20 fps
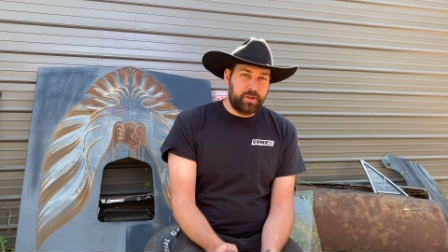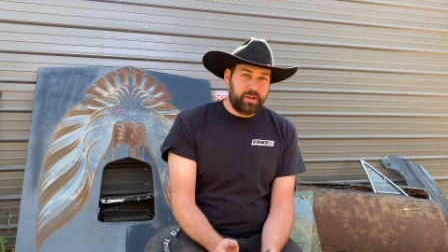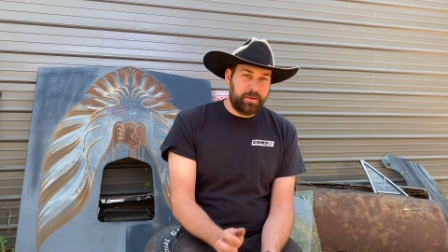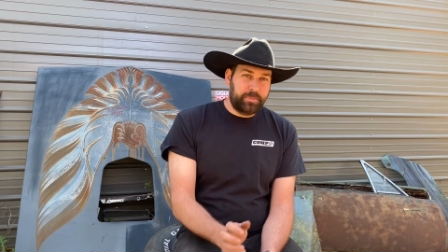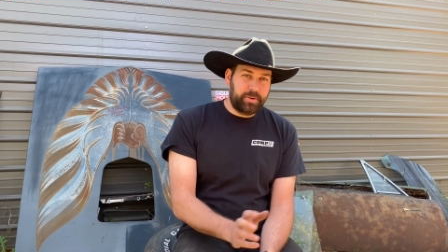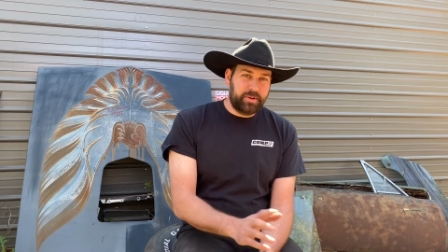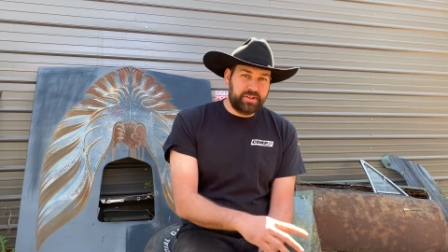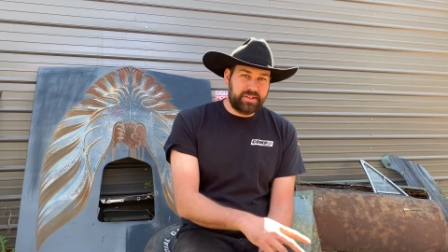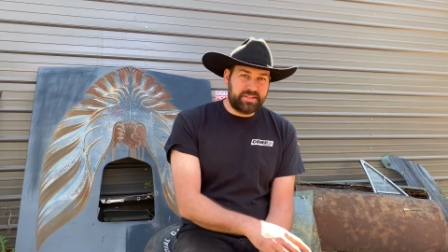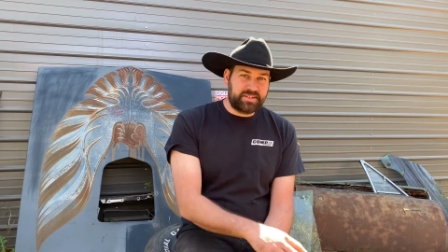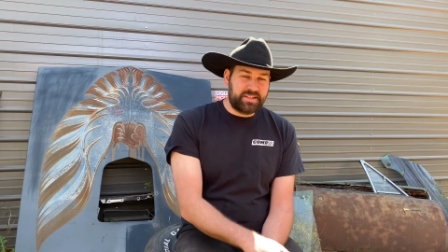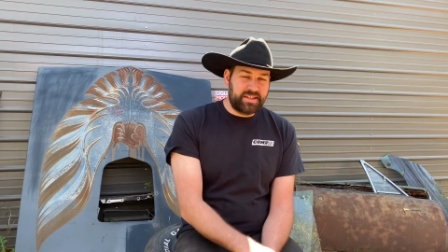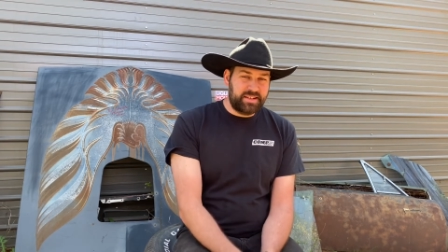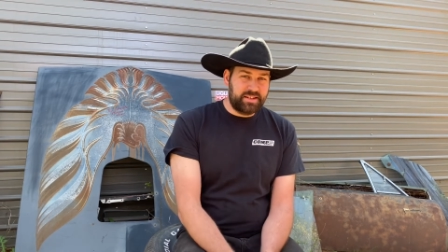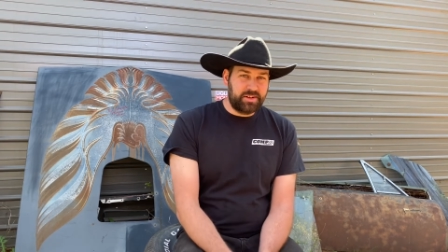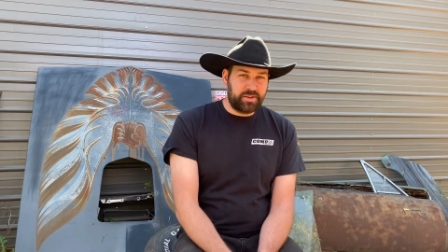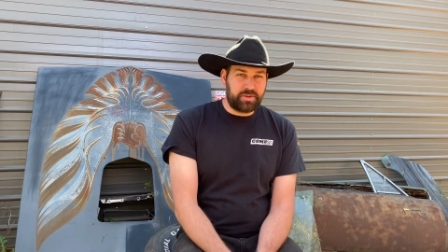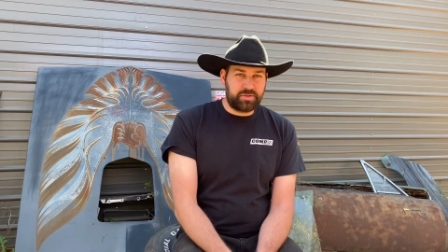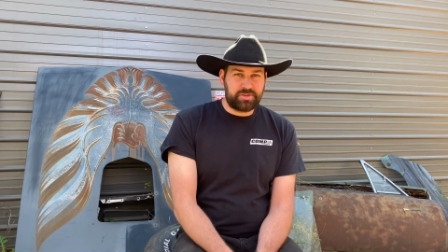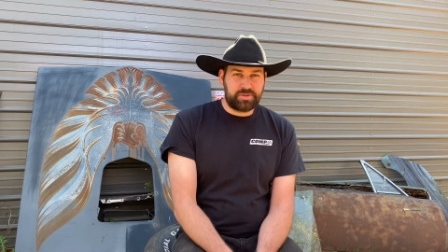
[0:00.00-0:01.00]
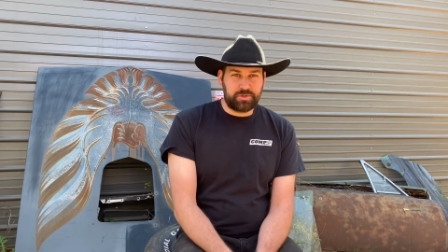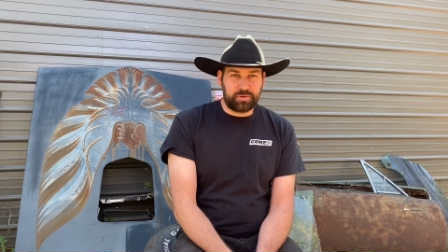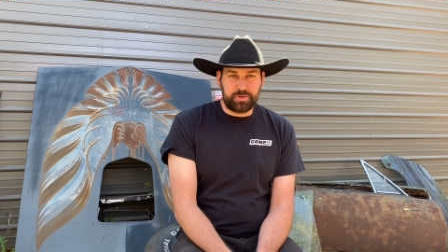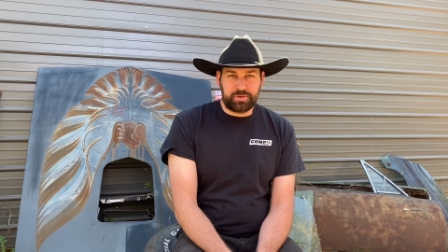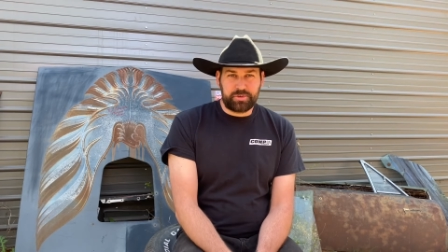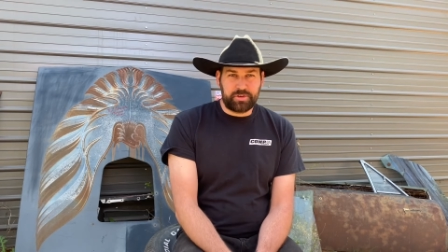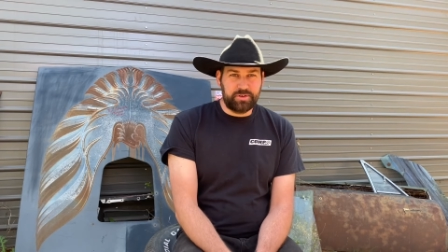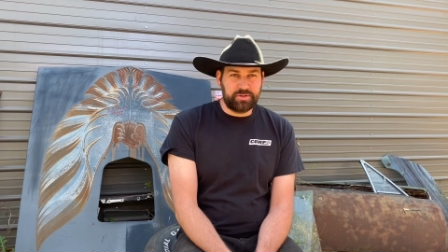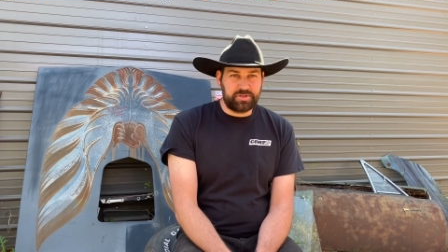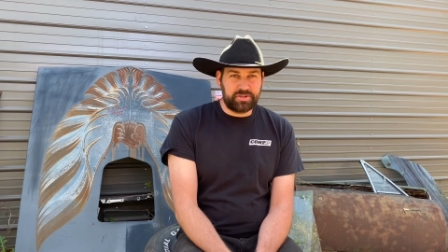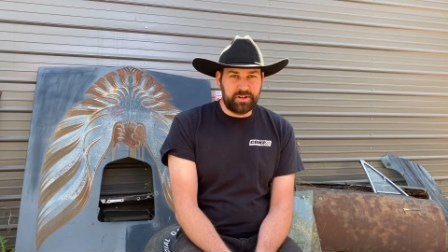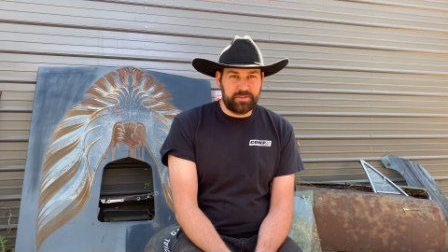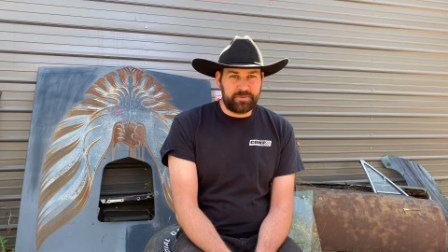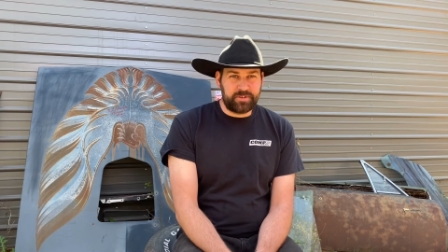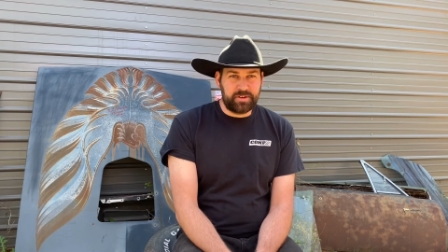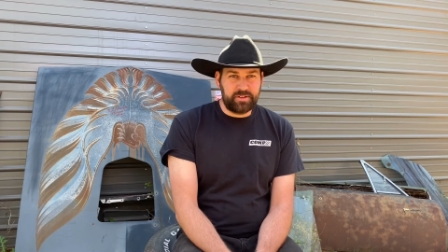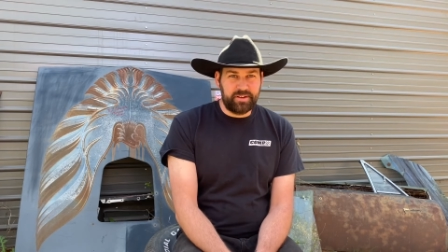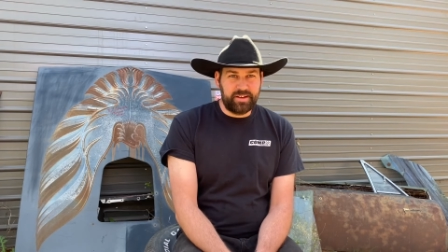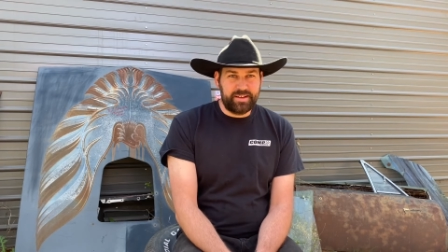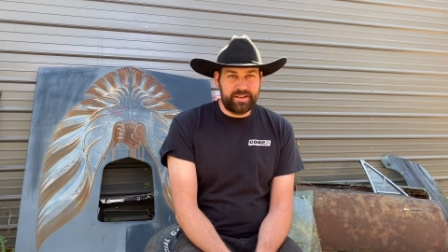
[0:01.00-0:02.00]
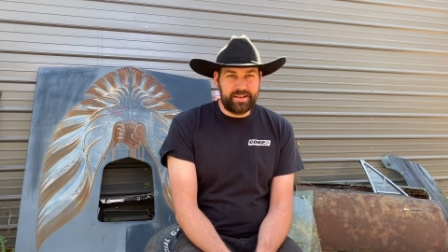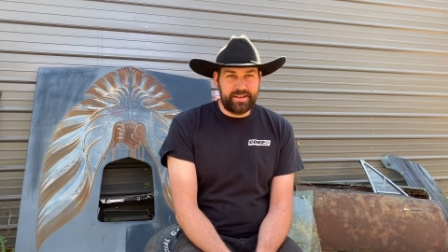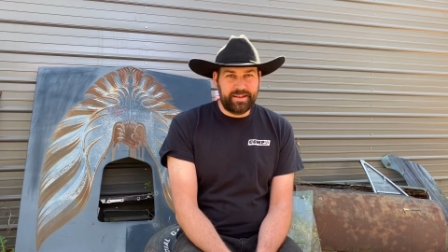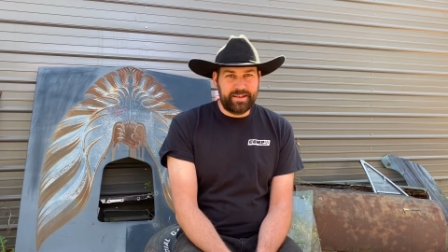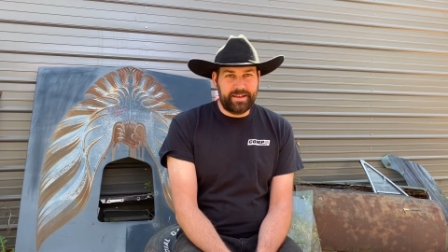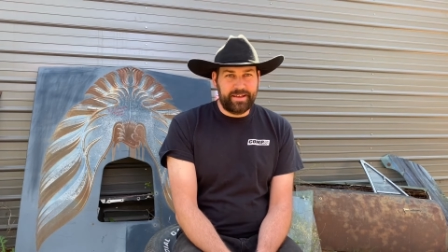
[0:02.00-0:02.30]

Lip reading: I put a Steeda short throw shifter in it,